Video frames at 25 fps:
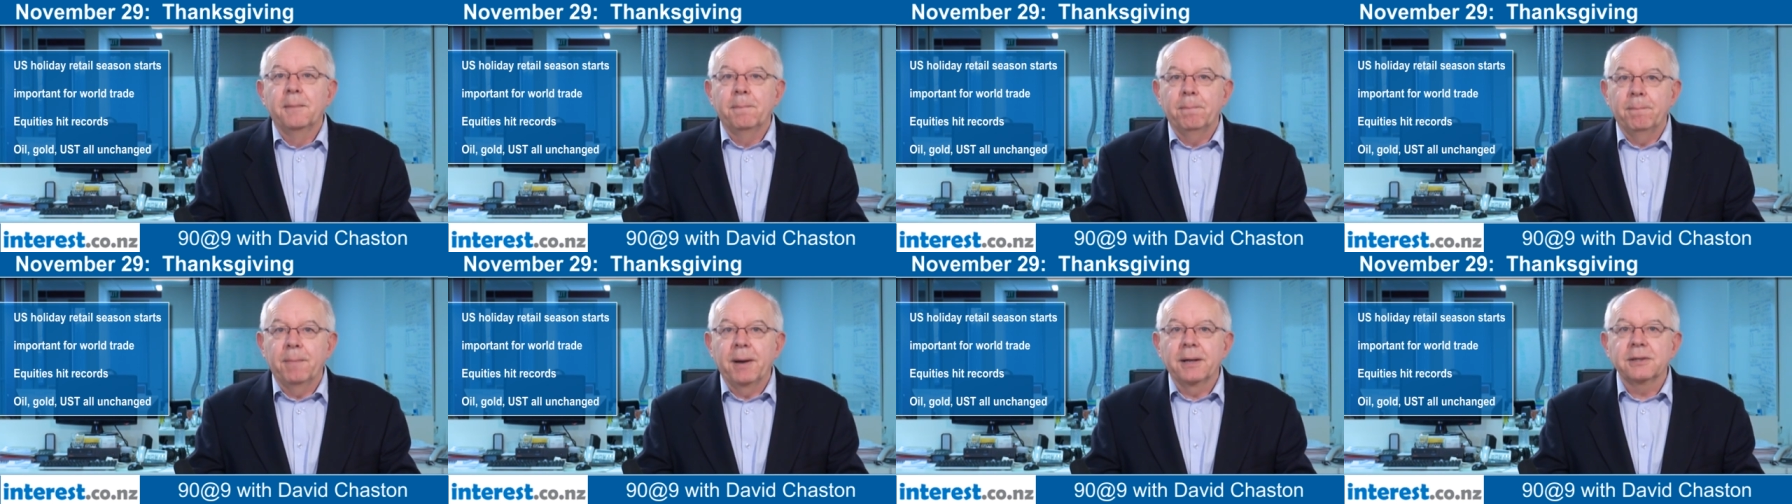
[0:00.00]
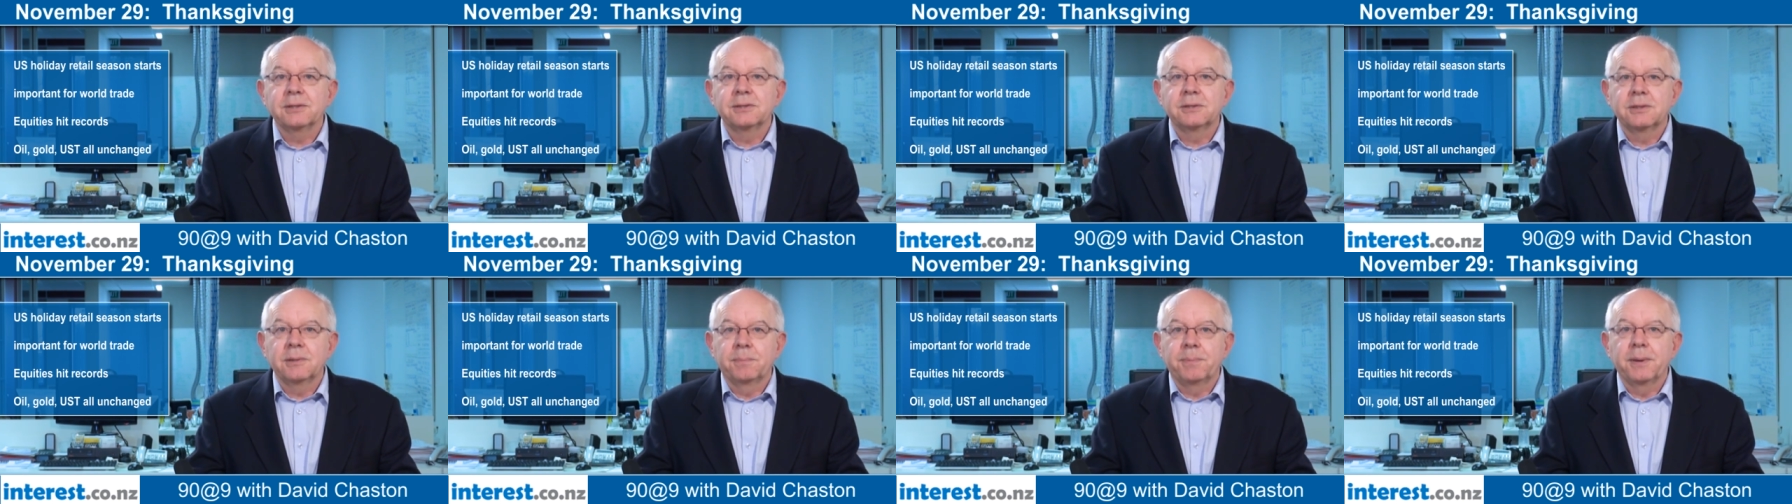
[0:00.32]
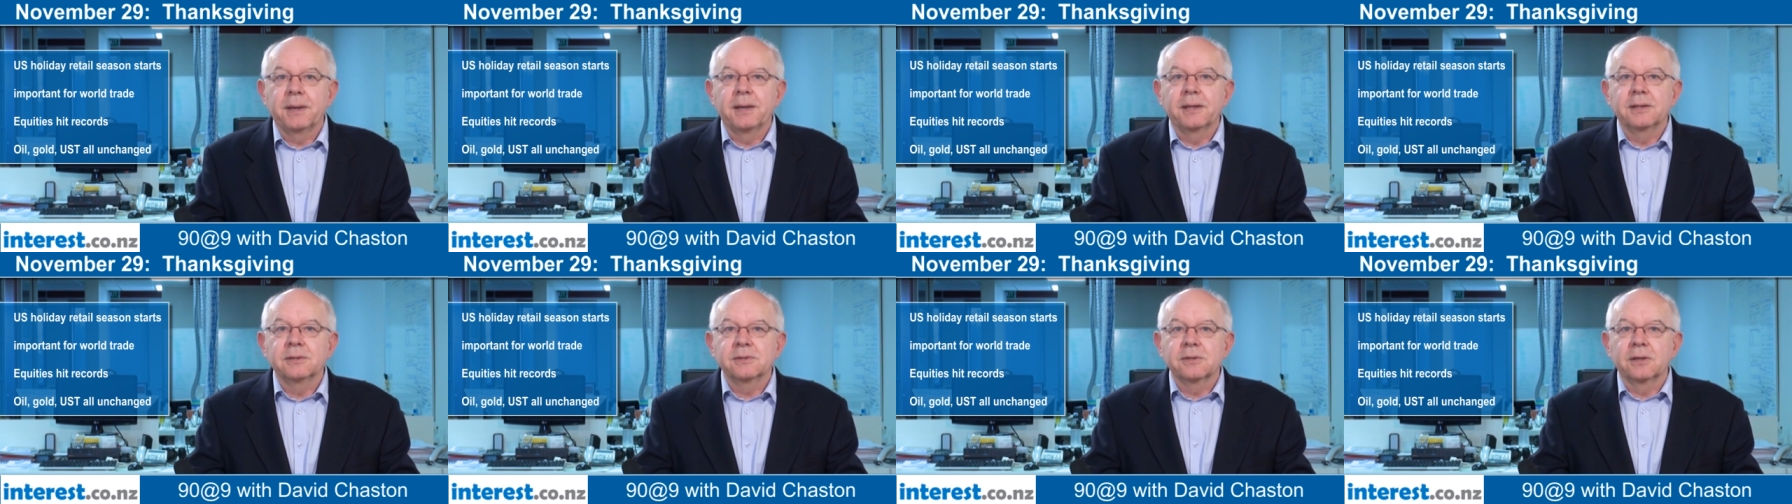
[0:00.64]
Much
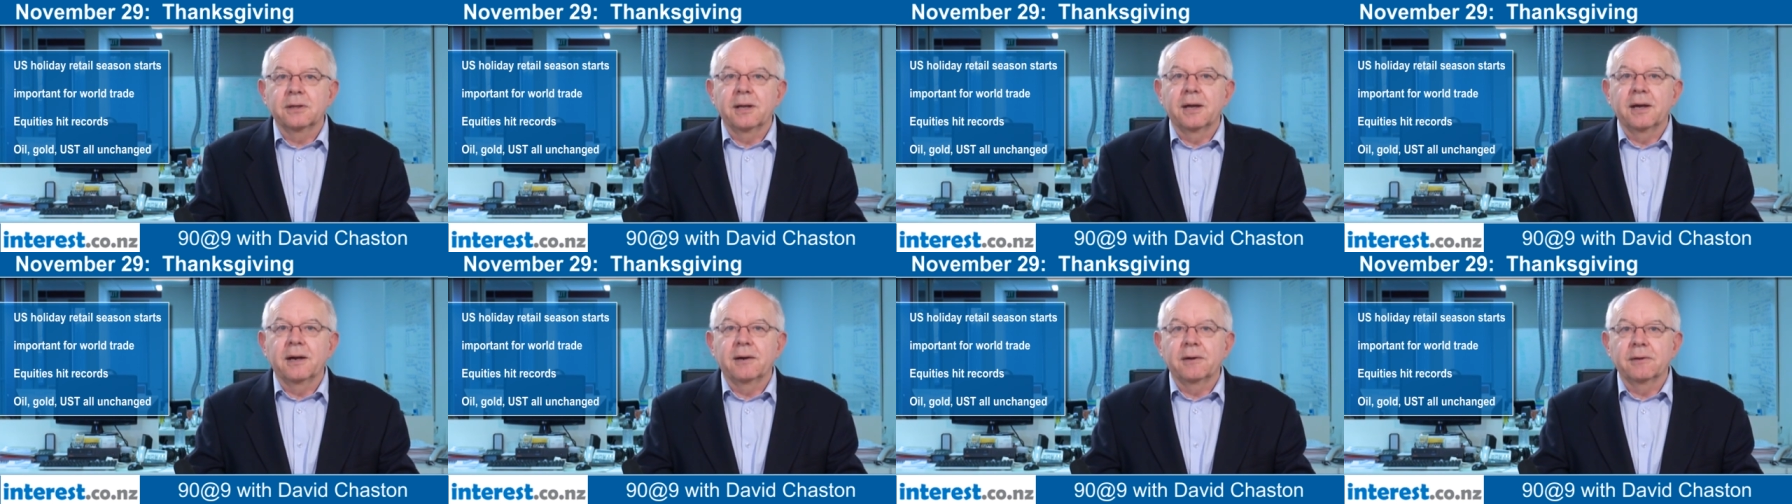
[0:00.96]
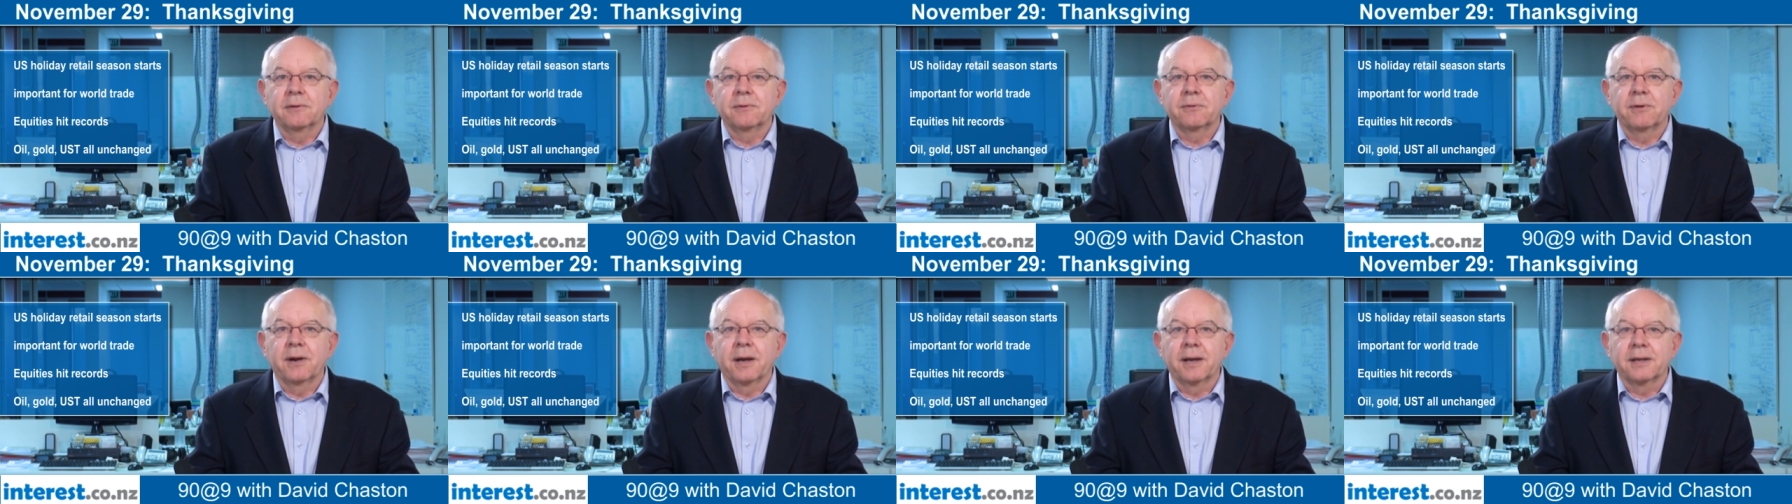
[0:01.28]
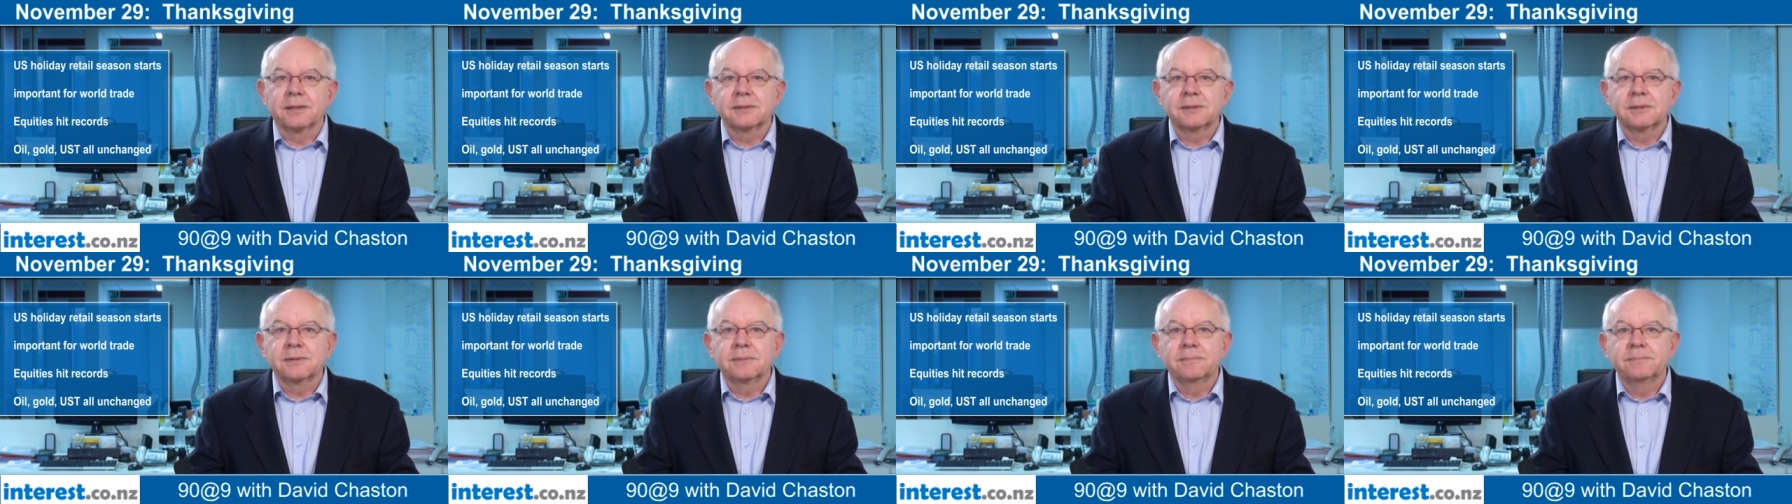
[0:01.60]
depends on how it
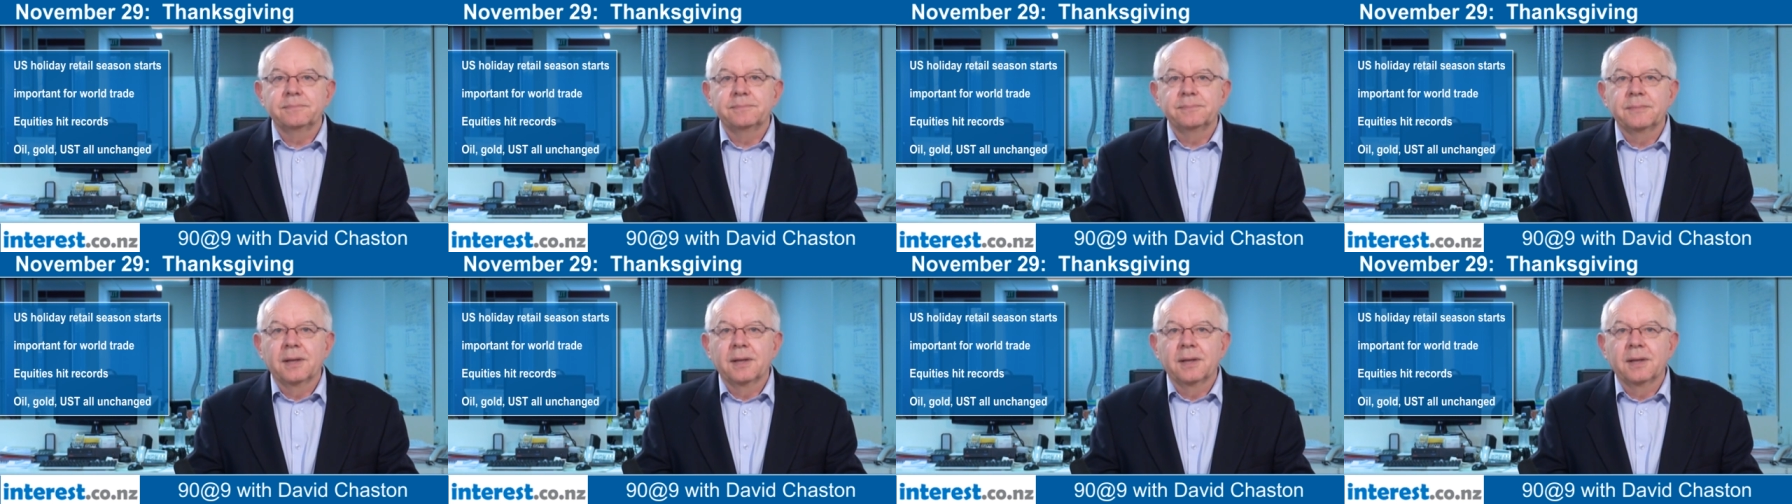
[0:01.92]
tracks.